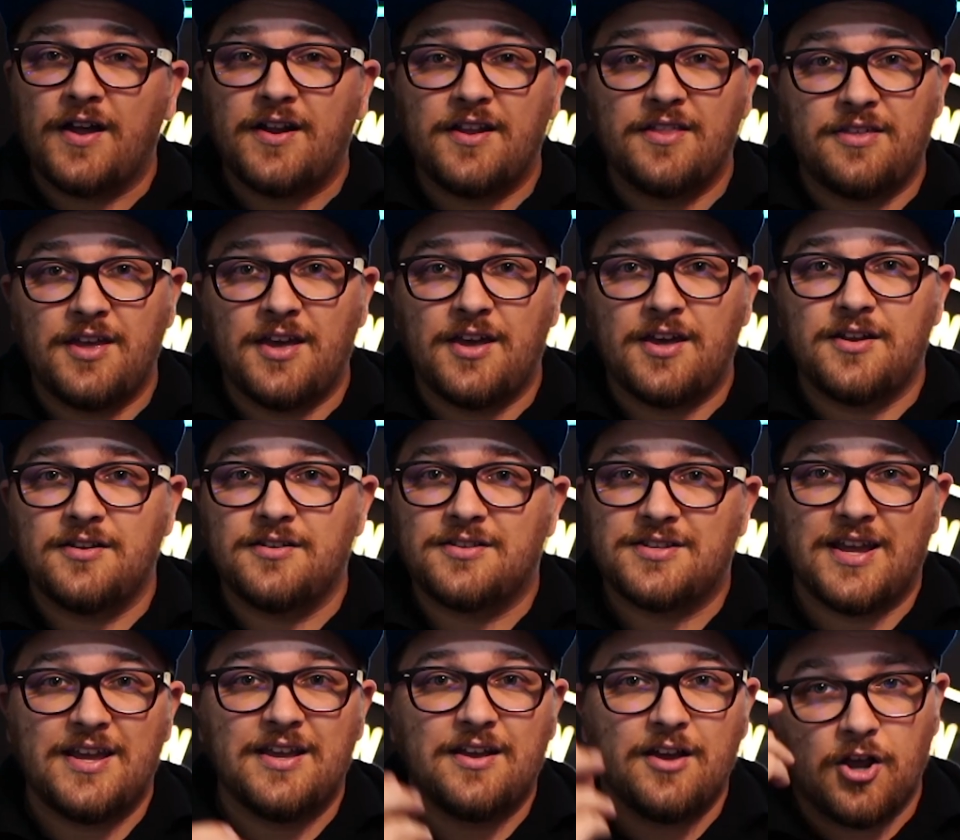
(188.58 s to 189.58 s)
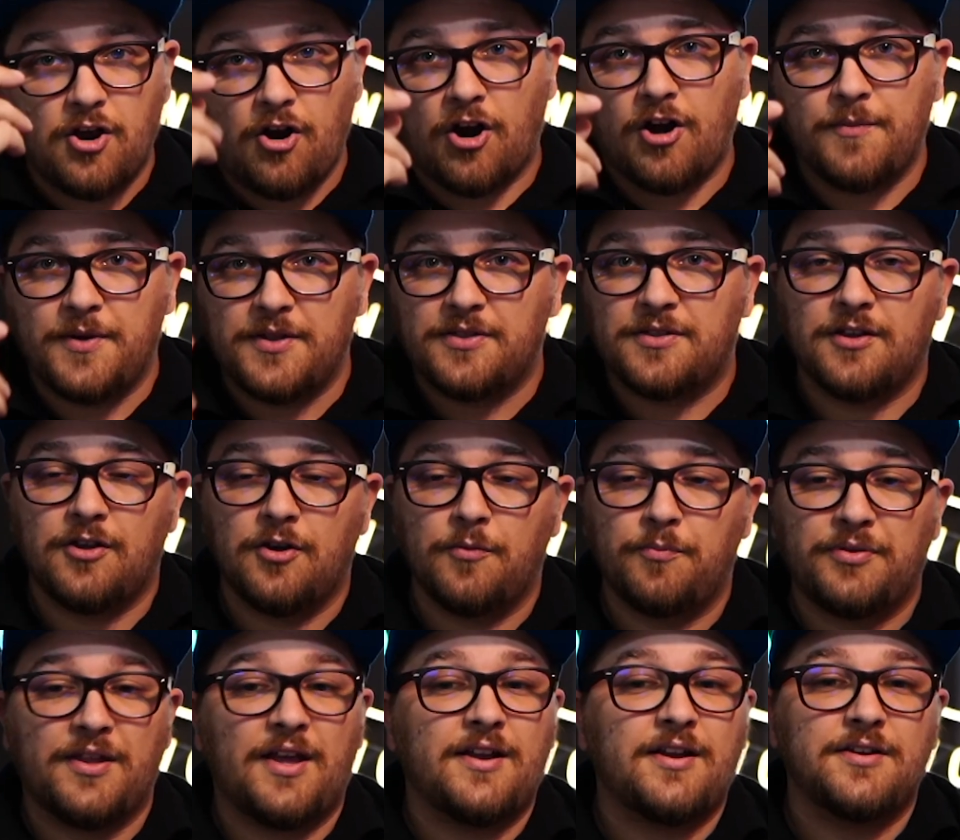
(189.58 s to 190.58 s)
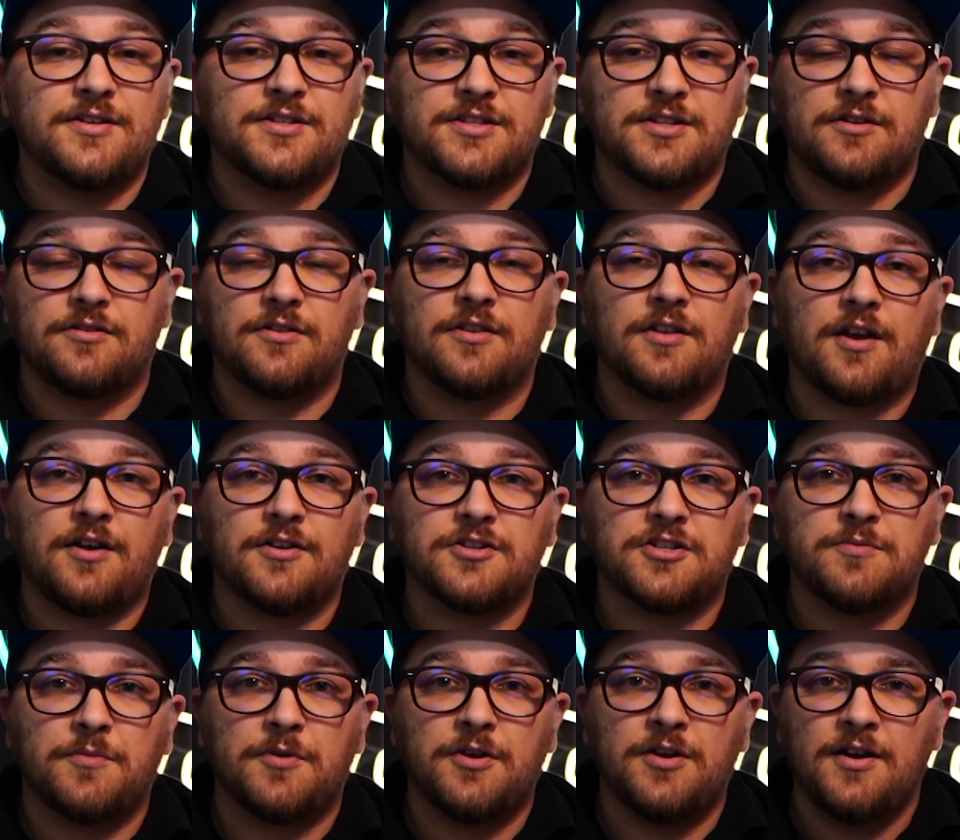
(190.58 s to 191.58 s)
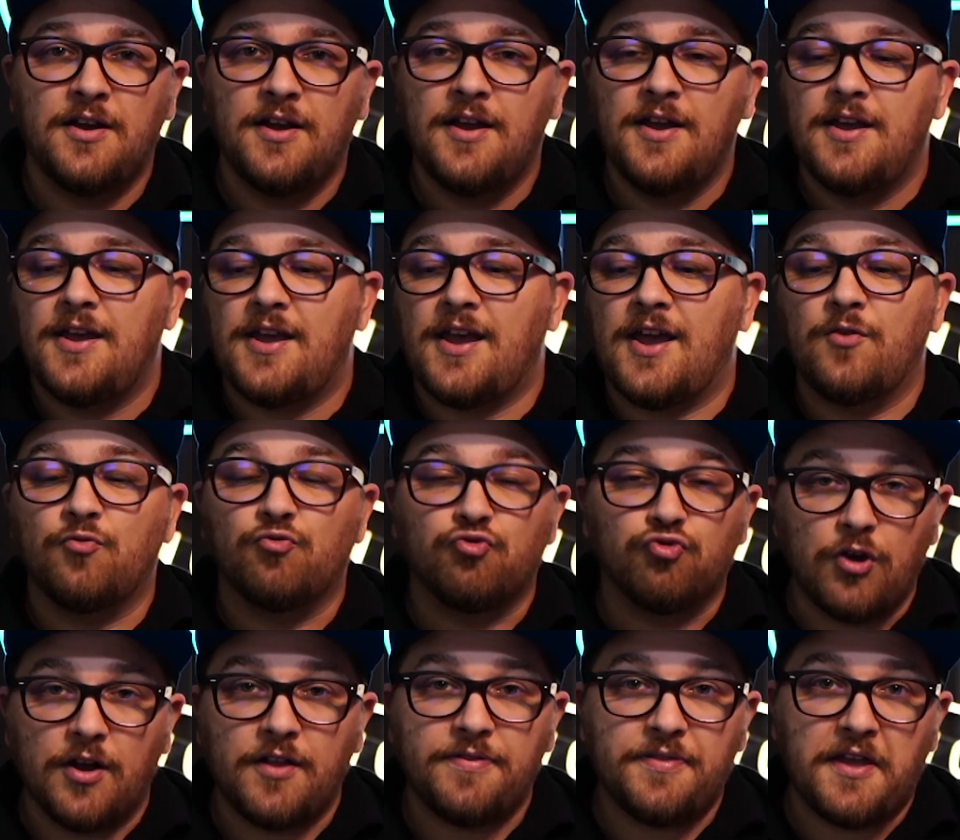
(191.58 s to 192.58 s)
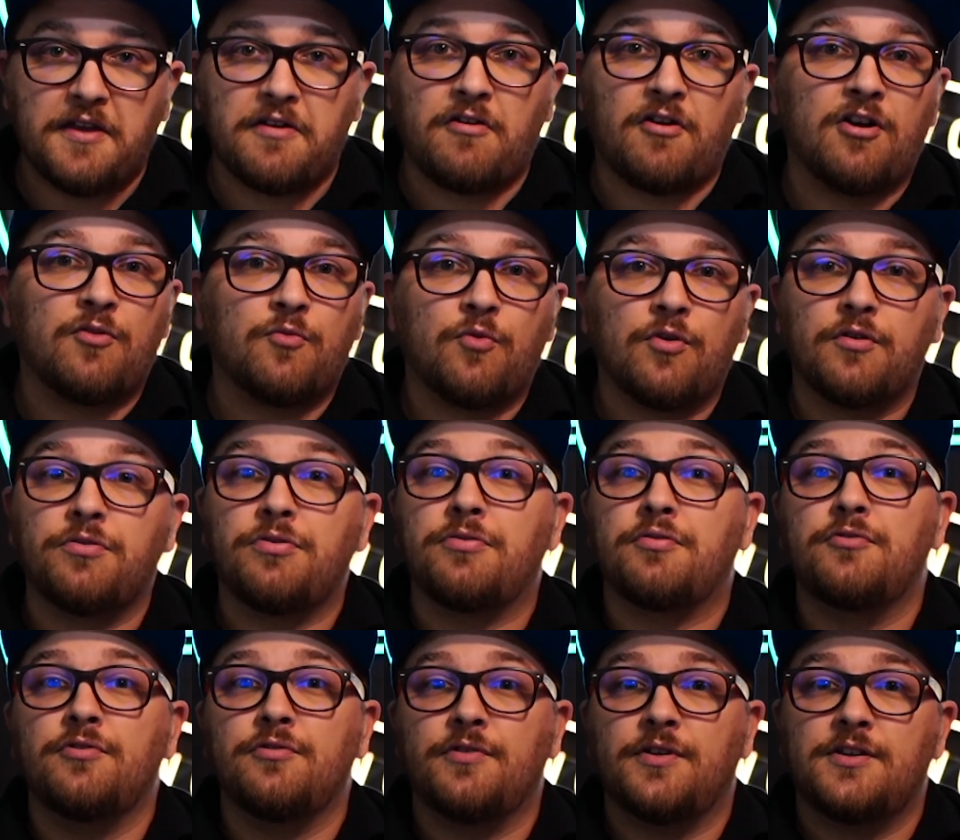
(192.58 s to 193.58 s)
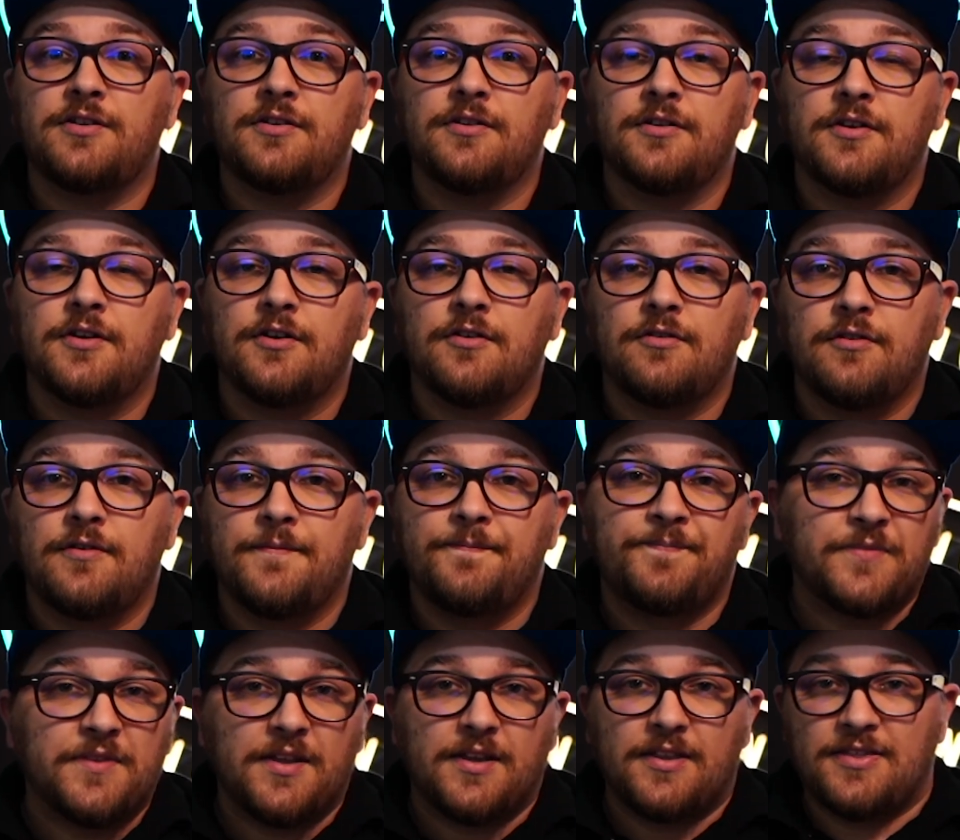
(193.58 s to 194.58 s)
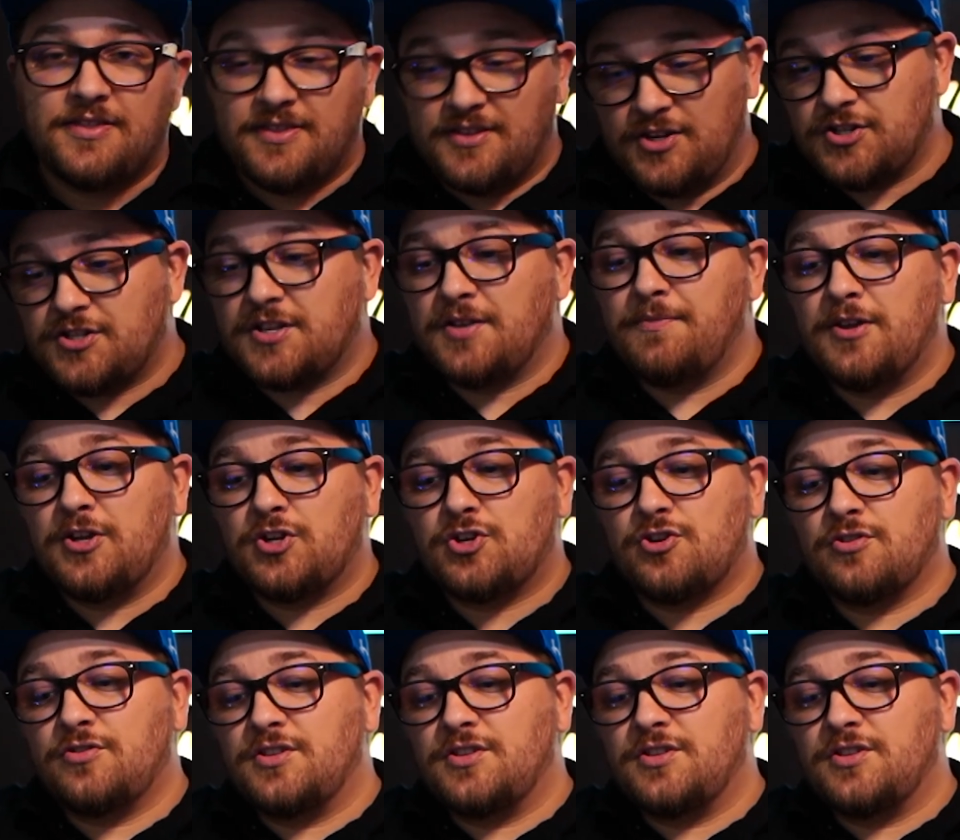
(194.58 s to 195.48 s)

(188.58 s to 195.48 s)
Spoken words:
to then take a garment that you're planning to sell to the customer and run that artwork through it, just to make sure the